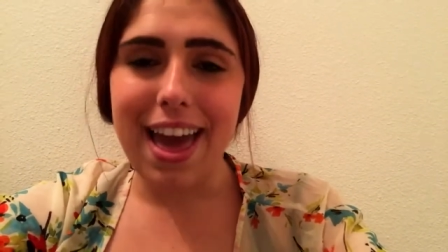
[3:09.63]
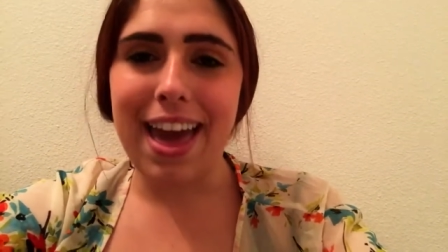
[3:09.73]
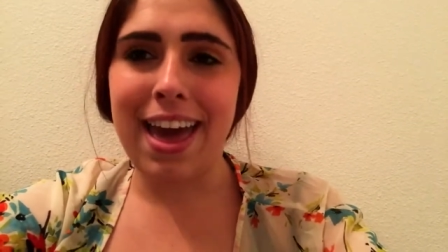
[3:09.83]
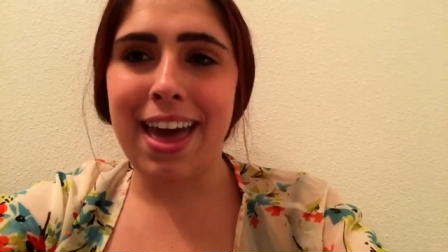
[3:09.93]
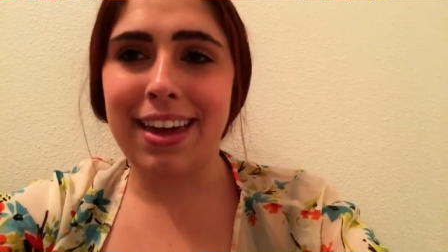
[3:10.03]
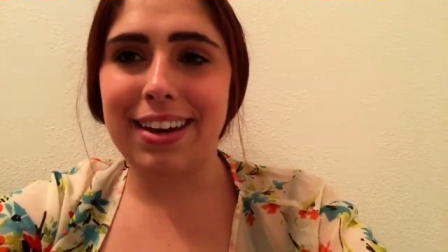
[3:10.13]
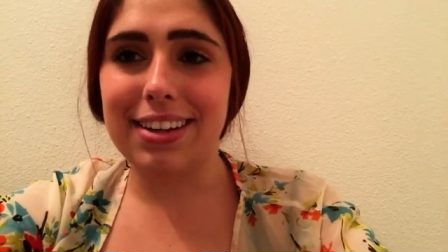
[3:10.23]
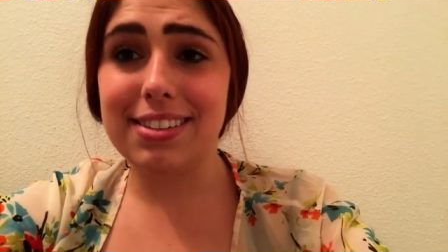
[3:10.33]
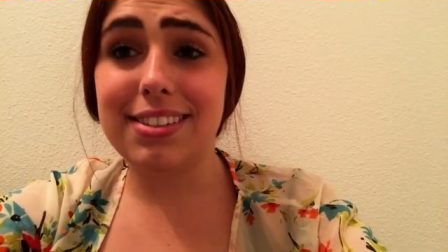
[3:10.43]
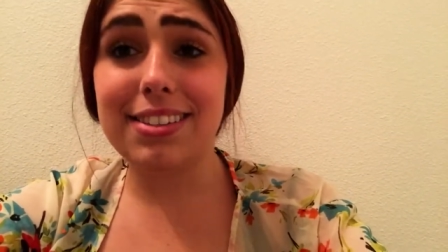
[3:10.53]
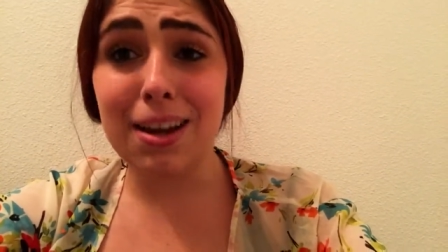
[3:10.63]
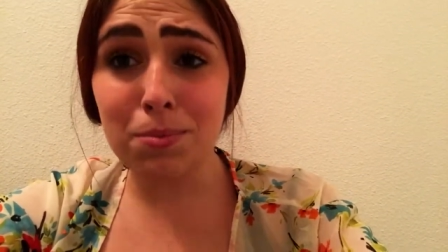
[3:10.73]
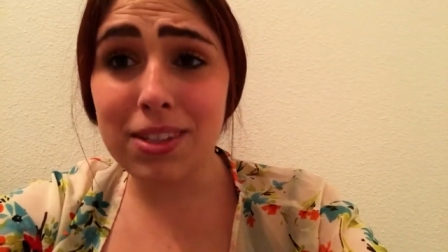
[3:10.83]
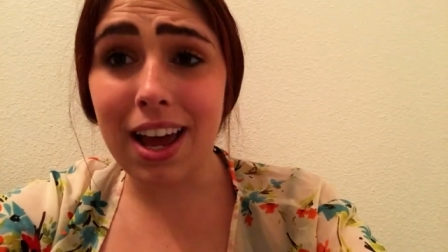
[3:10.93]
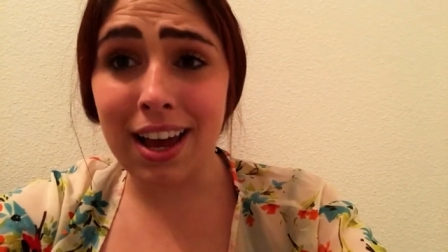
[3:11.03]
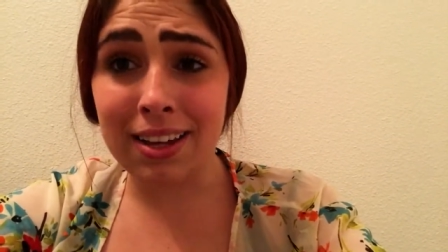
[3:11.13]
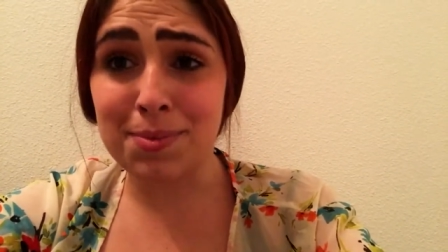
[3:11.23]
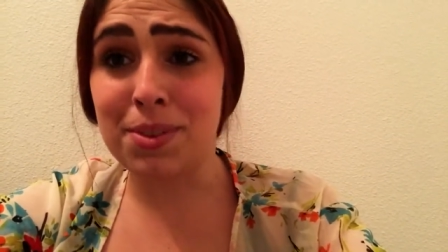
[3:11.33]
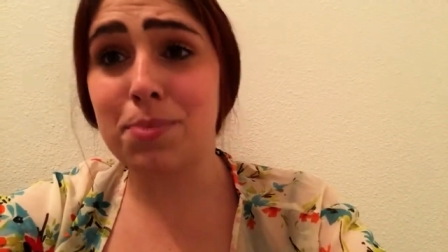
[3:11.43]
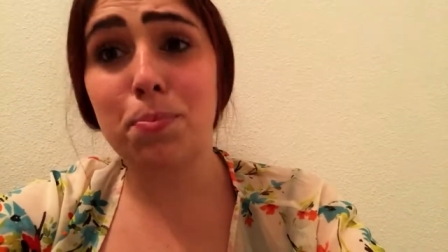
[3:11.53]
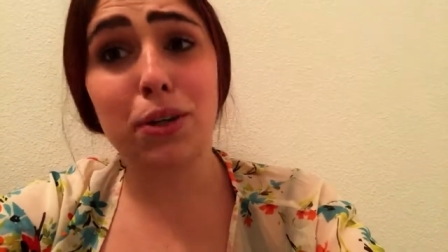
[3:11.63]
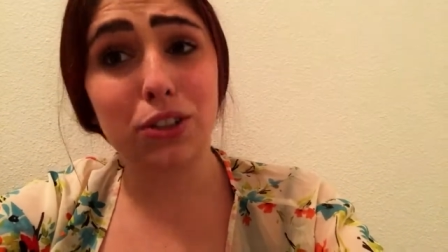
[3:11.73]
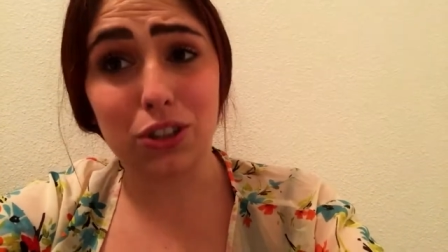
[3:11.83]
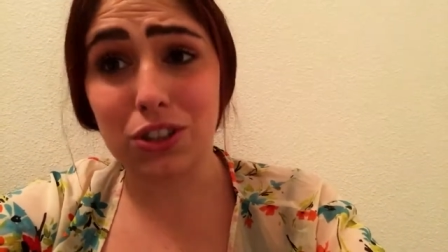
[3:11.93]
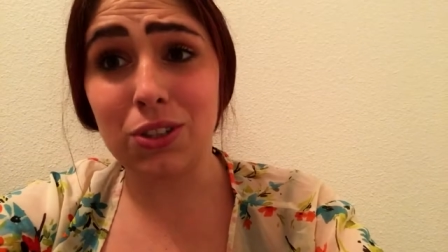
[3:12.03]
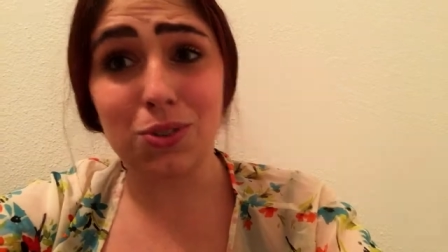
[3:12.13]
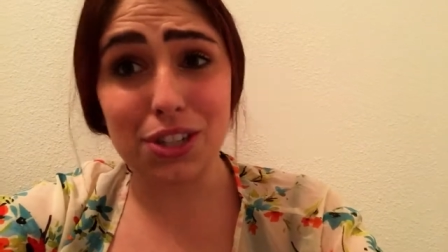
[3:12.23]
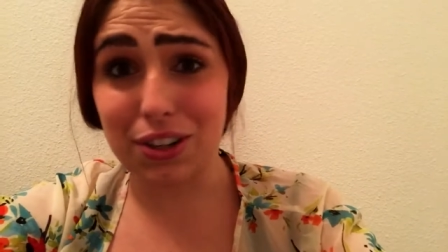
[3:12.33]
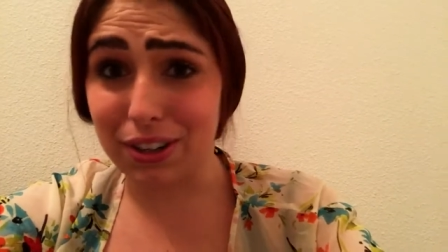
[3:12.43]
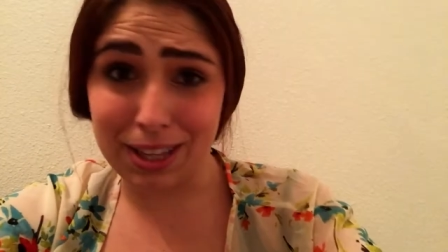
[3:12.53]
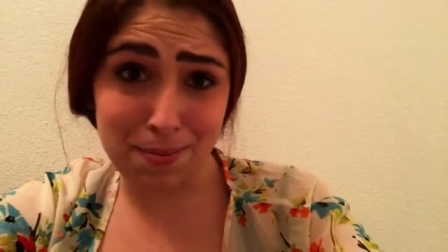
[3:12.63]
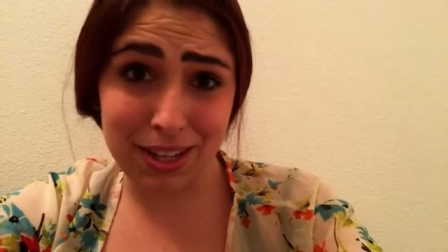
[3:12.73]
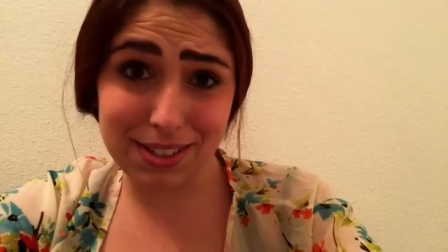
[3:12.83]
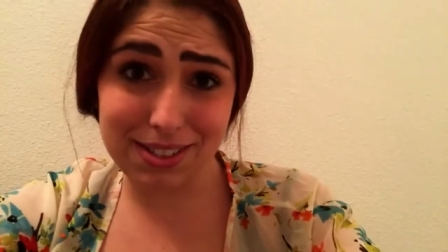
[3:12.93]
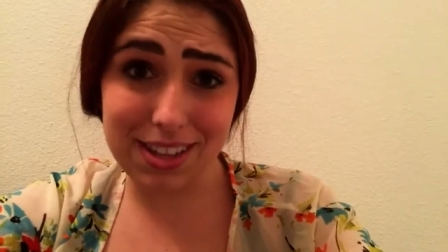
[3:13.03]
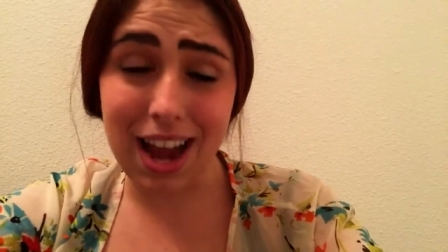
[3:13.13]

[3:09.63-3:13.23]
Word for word: and sometimes push you to your limits.